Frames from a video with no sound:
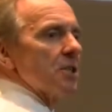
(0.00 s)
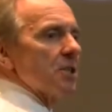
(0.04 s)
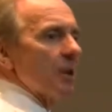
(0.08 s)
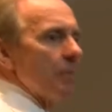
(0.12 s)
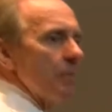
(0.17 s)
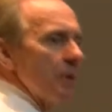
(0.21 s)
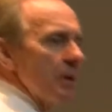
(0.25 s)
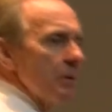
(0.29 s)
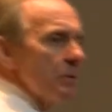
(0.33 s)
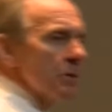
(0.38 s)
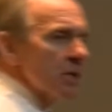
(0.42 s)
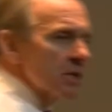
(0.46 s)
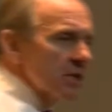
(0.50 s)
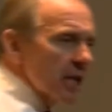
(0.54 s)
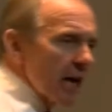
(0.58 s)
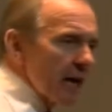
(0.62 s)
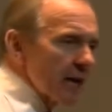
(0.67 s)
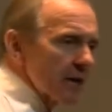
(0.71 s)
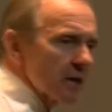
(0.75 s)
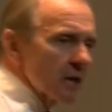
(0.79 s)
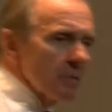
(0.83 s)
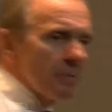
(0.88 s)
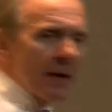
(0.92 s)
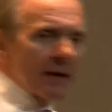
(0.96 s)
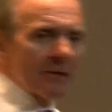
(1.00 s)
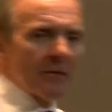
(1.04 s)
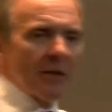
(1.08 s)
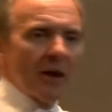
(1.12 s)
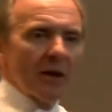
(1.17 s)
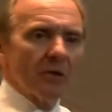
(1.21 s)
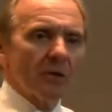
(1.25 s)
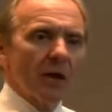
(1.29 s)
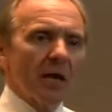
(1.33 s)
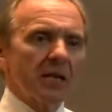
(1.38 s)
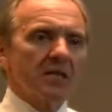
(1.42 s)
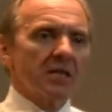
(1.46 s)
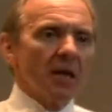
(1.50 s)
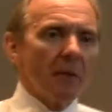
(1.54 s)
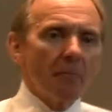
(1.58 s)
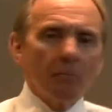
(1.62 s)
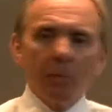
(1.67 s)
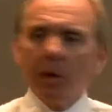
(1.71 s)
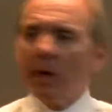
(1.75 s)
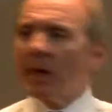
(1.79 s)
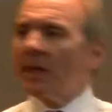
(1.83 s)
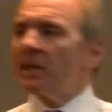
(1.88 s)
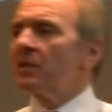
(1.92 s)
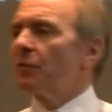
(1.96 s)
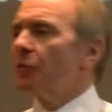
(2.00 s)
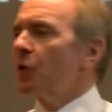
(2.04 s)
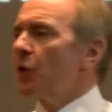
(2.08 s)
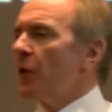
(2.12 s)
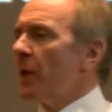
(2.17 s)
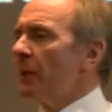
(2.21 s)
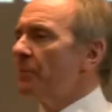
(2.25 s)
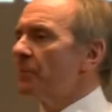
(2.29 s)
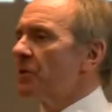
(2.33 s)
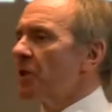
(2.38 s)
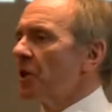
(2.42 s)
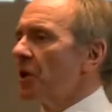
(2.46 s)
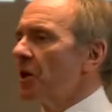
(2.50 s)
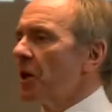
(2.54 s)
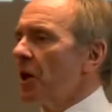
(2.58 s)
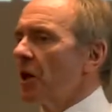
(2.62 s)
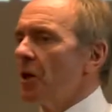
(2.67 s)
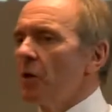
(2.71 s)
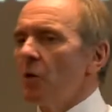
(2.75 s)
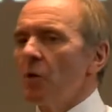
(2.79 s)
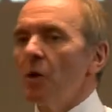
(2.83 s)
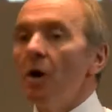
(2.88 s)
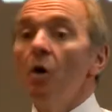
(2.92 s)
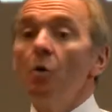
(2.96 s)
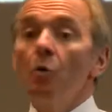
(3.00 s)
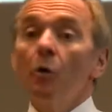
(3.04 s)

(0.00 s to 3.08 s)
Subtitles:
somebody with a technical background, there's a place for them to go.